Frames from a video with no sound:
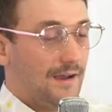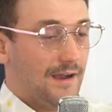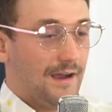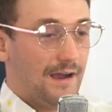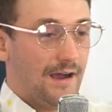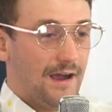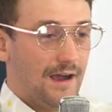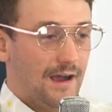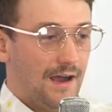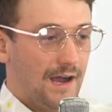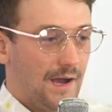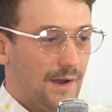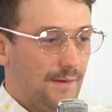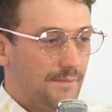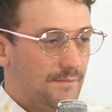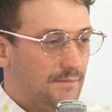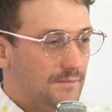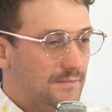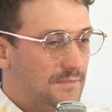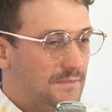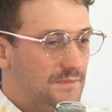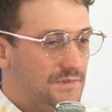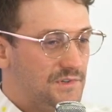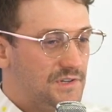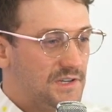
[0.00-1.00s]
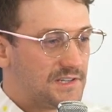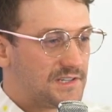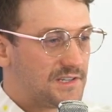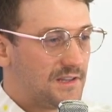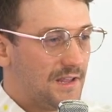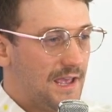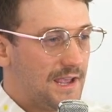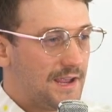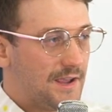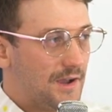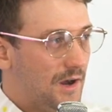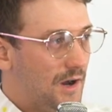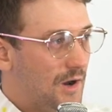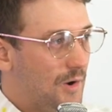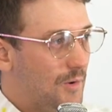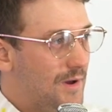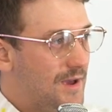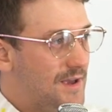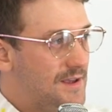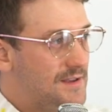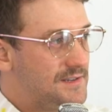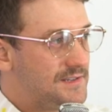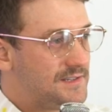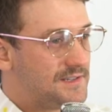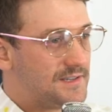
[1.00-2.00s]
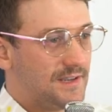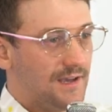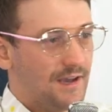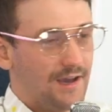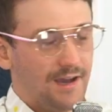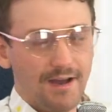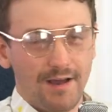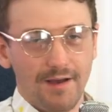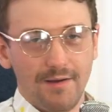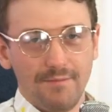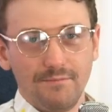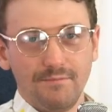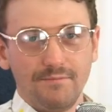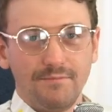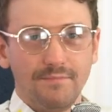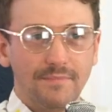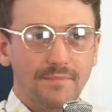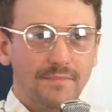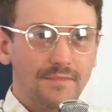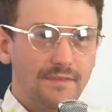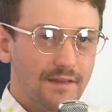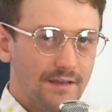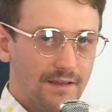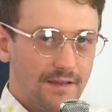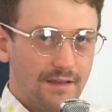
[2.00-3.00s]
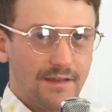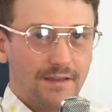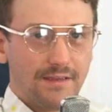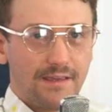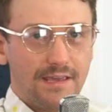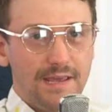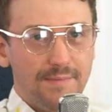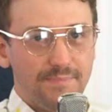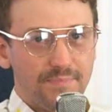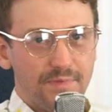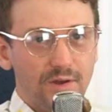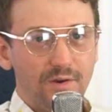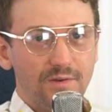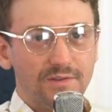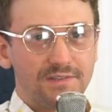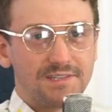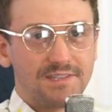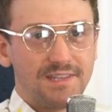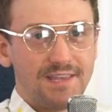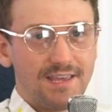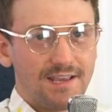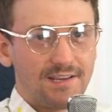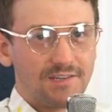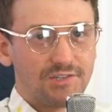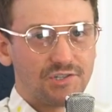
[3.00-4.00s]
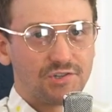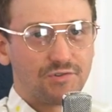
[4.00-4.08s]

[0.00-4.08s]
Um, just like always, um, keep those things